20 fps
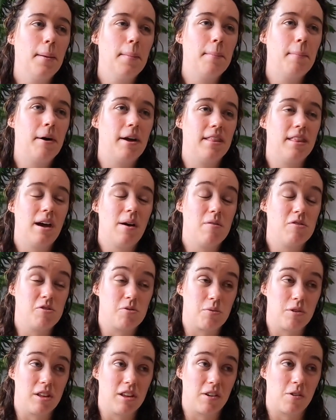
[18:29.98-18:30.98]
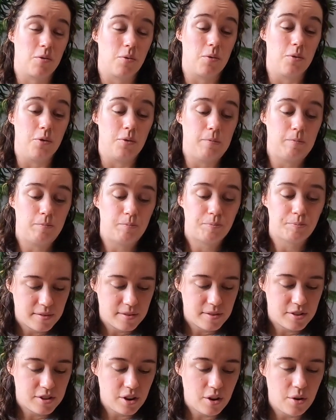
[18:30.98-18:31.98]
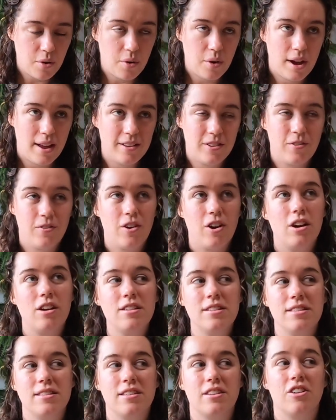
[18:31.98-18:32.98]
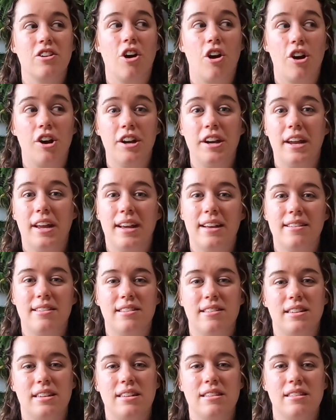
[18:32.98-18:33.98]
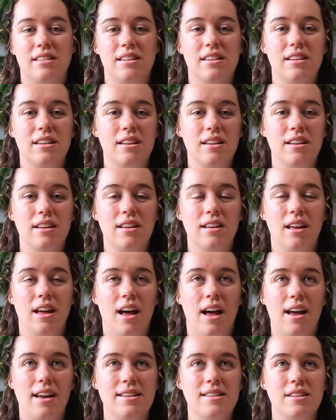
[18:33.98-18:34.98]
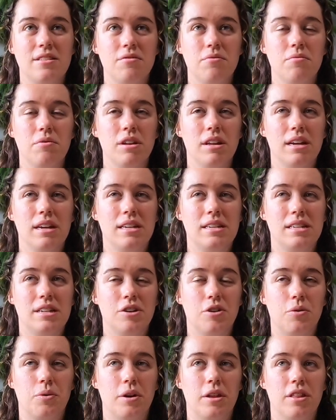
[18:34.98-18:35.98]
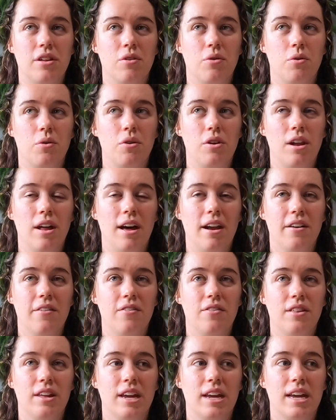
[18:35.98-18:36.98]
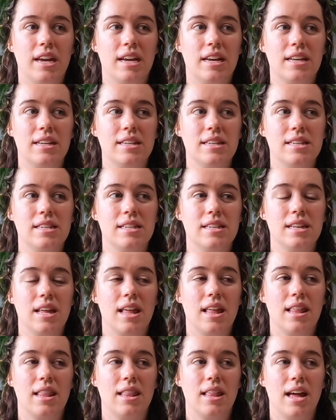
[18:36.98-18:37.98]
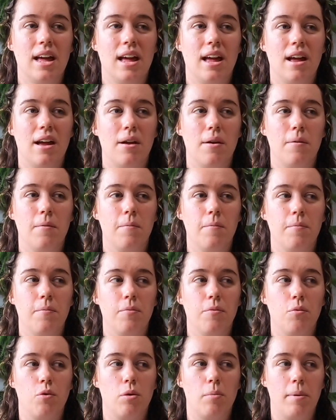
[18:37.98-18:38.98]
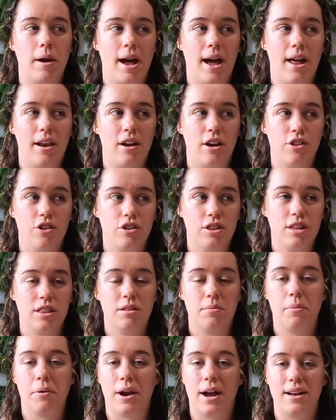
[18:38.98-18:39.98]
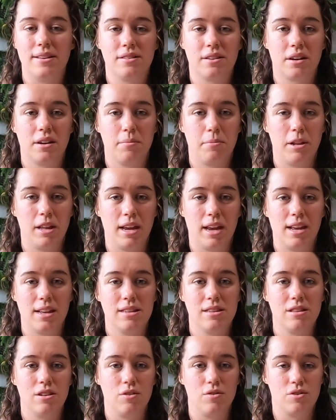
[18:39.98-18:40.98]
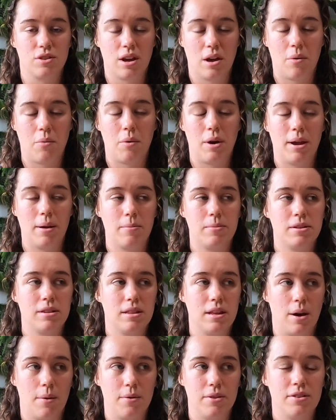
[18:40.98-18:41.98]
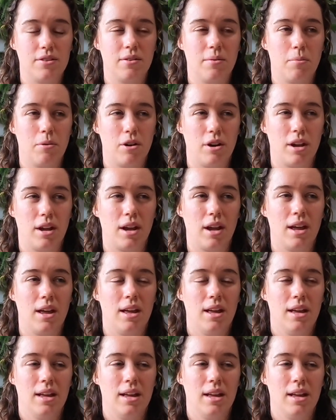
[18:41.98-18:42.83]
But that was really cool. So as far as the gardening season, I didn't really deal with a whole lot of things that were bad, other than the brassica plants. Those got wiped. That was a pretty